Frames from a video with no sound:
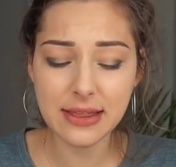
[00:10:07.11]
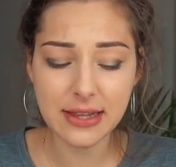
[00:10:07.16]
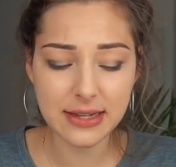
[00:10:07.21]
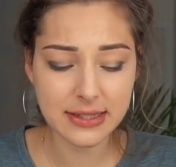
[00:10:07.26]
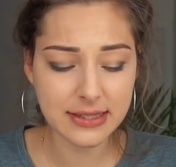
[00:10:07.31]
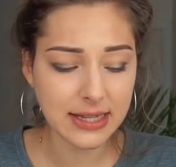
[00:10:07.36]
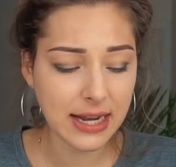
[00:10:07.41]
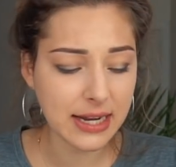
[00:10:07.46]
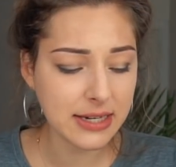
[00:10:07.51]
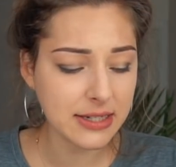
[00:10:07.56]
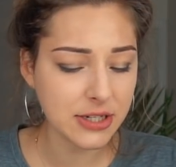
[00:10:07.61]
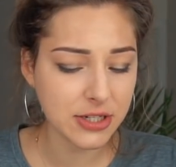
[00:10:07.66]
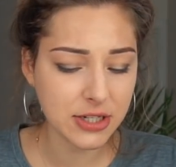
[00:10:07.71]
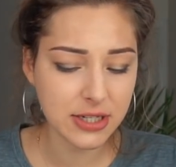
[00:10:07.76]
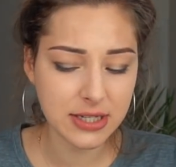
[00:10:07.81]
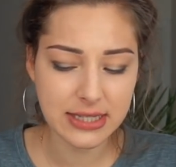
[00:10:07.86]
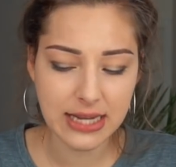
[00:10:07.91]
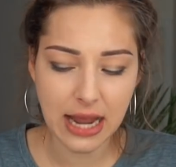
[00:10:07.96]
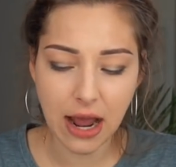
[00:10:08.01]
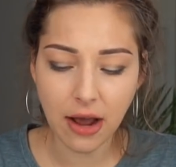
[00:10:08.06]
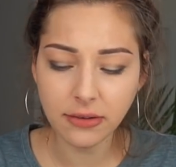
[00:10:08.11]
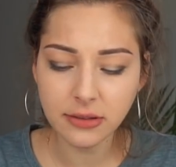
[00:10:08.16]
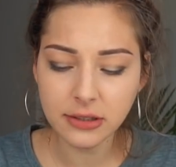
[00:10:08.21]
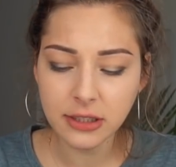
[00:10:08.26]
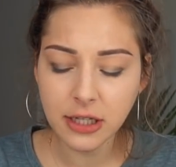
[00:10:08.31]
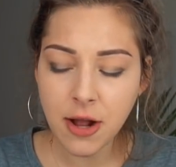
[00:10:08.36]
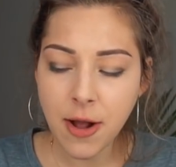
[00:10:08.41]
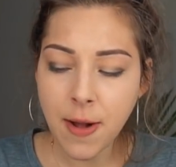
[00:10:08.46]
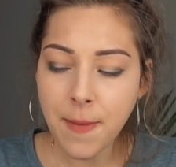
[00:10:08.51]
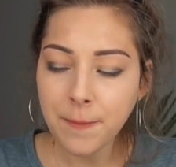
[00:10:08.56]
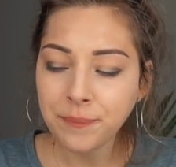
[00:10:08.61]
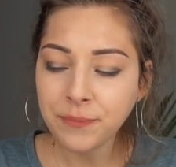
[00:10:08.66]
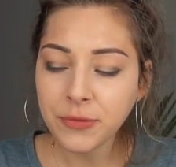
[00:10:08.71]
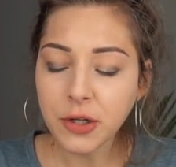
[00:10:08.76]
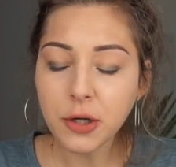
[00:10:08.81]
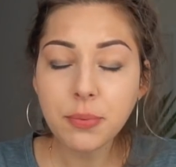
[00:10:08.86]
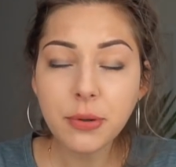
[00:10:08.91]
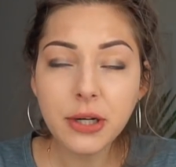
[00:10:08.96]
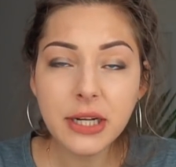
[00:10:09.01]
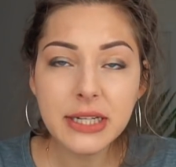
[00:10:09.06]
the side dishes down.
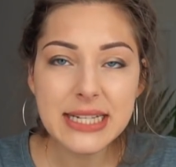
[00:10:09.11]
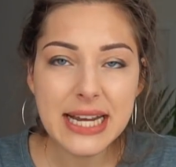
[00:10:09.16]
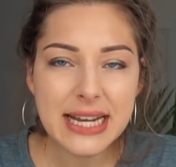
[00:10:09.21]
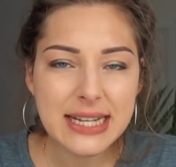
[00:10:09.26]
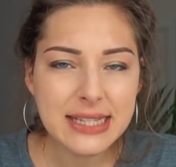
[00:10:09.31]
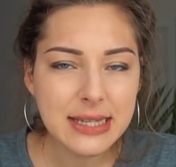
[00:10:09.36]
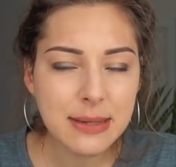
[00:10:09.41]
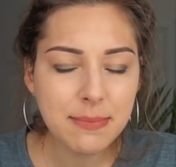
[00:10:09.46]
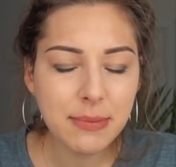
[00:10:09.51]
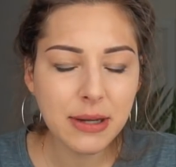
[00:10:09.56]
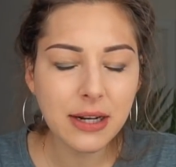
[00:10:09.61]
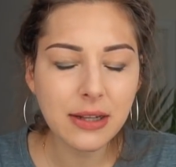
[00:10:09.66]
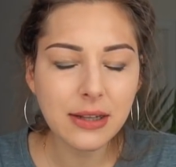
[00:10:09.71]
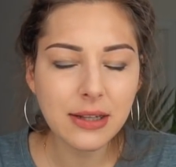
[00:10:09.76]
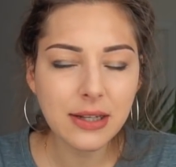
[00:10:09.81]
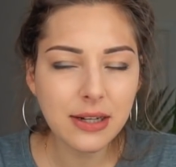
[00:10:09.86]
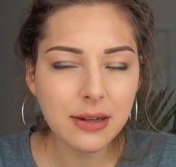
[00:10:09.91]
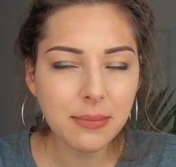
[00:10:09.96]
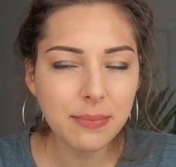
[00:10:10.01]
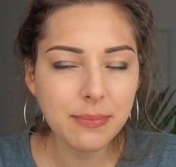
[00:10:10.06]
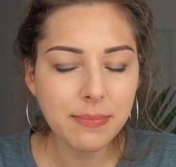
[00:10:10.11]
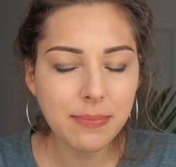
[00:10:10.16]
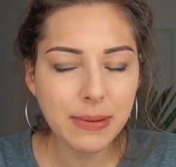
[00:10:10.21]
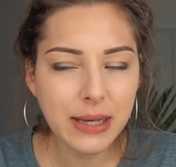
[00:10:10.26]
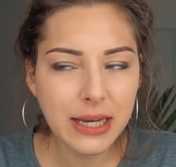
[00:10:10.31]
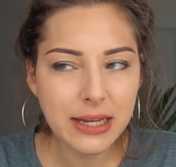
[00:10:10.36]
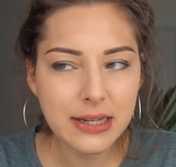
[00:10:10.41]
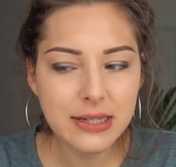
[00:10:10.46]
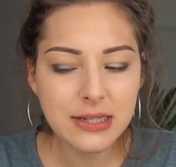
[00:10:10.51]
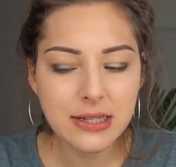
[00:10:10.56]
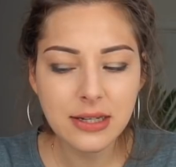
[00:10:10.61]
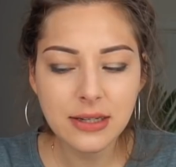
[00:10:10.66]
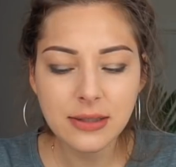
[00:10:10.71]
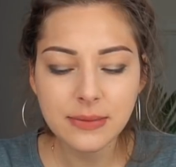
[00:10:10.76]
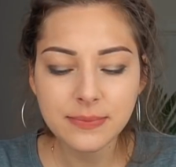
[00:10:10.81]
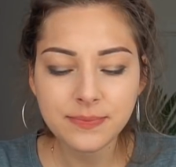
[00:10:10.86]
They're pretty tasty, but a little bit